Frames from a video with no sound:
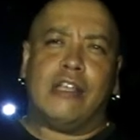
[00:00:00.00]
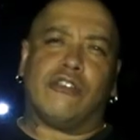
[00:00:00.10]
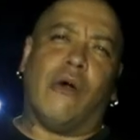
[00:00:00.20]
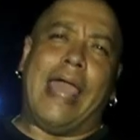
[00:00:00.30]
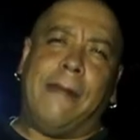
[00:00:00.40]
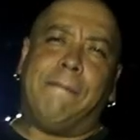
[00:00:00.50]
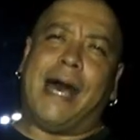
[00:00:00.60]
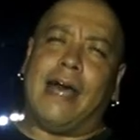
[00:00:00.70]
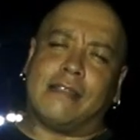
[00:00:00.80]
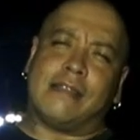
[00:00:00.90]
So N
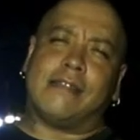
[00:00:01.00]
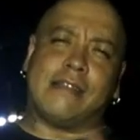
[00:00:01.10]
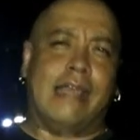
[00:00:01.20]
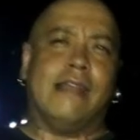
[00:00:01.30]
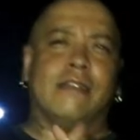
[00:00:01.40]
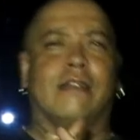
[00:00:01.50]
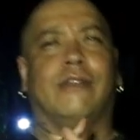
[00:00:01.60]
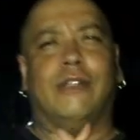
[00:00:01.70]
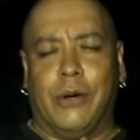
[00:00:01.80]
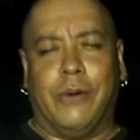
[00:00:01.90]
Parks says,
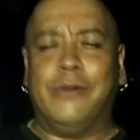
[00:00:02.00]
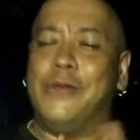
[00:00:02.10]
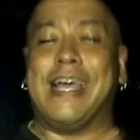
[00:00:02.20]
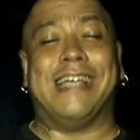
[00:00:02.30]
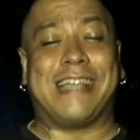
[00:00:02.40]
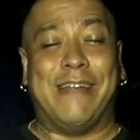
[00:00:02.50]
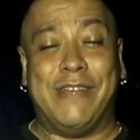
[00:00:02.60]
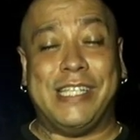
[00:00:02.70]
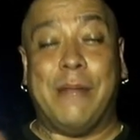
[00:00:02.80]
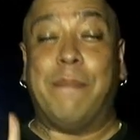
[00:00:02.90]
no, you guys can't
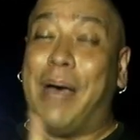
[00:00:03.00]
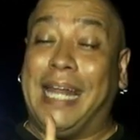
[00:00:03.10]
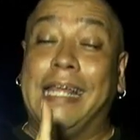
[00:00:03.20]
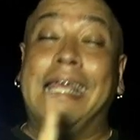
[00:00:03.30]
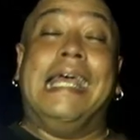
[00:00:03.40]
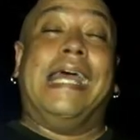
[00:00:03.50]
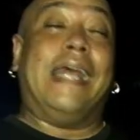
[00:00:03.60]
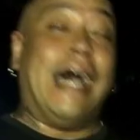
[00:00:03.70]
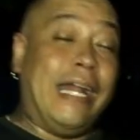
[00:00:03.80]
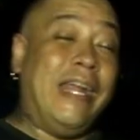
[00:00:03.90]
visit, but
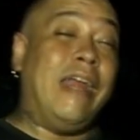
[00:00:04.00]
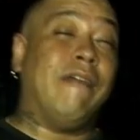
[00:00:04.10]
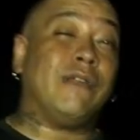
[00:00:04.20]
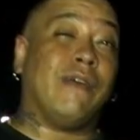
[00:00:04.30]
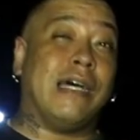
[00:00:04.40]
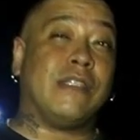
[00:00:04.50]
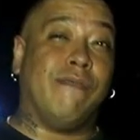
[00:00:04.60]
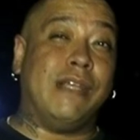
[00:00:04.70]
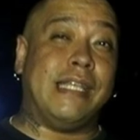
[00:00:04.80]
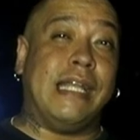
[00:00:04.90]
there are other areas for us
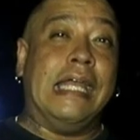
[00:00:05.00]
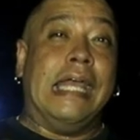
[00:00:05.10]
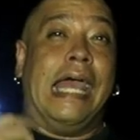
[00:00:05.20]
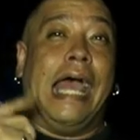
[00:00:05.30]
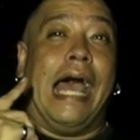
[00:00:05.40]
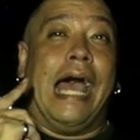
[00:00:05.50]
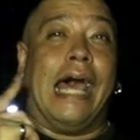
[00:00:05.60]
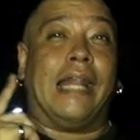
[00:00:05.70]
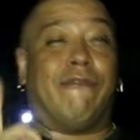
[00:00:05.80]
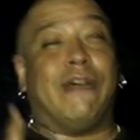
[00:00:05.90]
to visit.
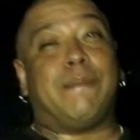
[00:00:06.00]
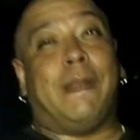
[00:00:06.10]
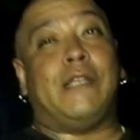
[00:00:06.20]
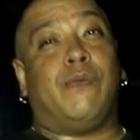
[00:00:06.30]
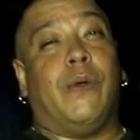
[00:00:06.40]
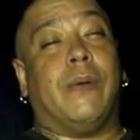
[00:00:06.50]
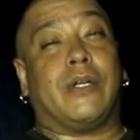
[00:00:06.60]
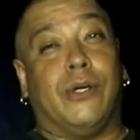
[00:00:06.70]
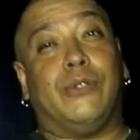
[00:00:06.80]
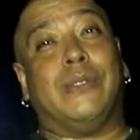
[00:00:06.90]
And the first place we will
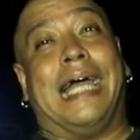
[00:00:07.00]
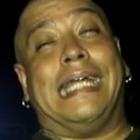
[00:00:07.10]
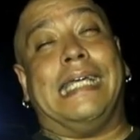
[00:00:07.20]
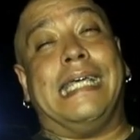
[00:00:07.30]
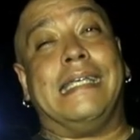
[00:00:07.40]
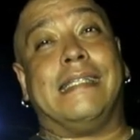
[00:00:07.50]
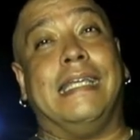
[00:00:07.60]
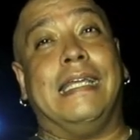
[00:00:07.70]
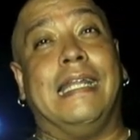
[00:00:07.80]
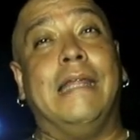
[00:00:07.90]
go tonight is
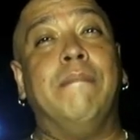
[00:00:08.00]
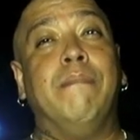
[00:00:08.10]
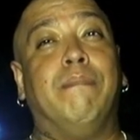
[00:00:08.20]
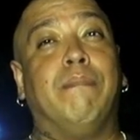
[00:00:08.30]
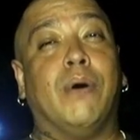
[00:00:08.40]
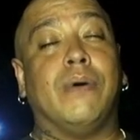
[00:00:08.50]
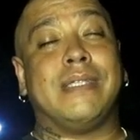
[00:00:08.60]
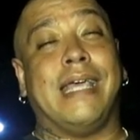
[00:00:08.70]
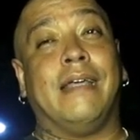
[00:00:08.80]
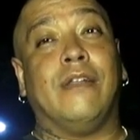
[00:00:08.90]
the Lim Bo
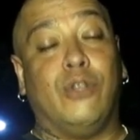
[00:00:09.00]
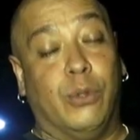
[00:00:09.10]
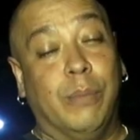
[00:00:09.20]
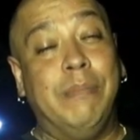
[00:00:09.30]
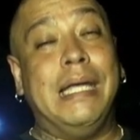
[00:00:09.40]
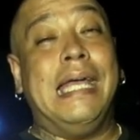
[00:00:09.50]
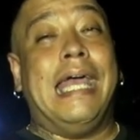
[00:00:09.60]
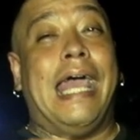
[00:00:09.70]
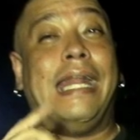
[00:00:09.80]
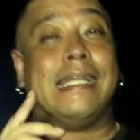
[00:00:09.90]
Seng tomb,
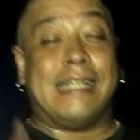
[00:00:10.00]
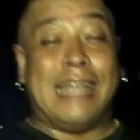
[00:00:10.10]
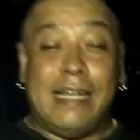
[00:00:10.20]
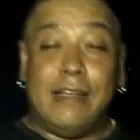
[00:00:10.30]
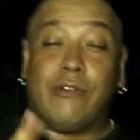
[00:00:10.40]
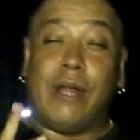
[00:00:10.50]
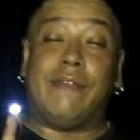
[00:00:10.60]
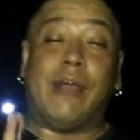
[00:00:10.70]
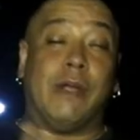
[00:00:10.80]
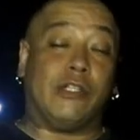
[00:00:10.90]
and there's another
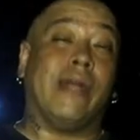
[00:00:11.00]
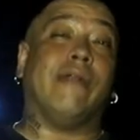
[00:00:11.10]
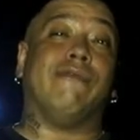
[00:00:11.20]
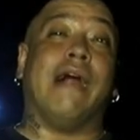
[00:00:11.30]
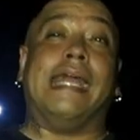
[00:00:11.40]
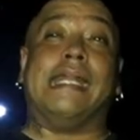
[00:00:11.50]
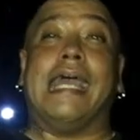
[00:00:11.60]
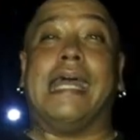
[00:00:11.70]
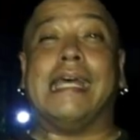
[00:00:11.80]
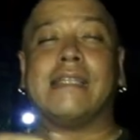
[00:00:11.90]
grave that we're trying to find,
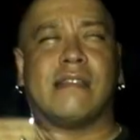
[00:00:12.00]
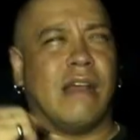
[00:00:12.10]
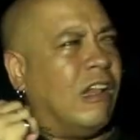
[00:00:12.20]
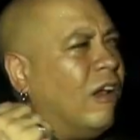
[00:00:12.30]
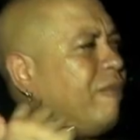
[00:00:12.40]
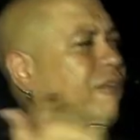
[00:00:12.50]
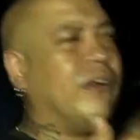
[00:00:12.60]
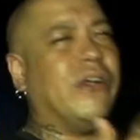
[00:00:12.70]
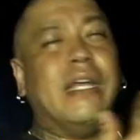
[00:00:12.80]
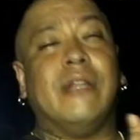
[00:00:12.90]
and that's a lot
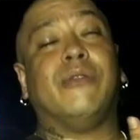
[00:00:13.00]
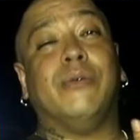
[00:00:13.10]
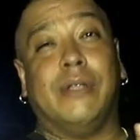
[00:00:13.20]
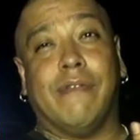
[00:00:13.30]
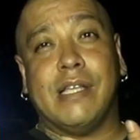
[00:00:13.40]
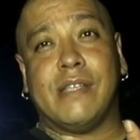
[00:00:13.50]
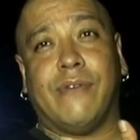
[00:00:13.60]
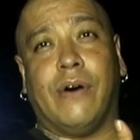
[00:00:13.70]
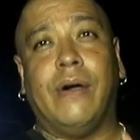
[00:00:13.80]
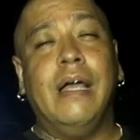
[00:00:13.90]
further into the
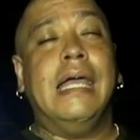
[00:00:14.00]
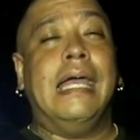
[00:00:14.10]
reservoir.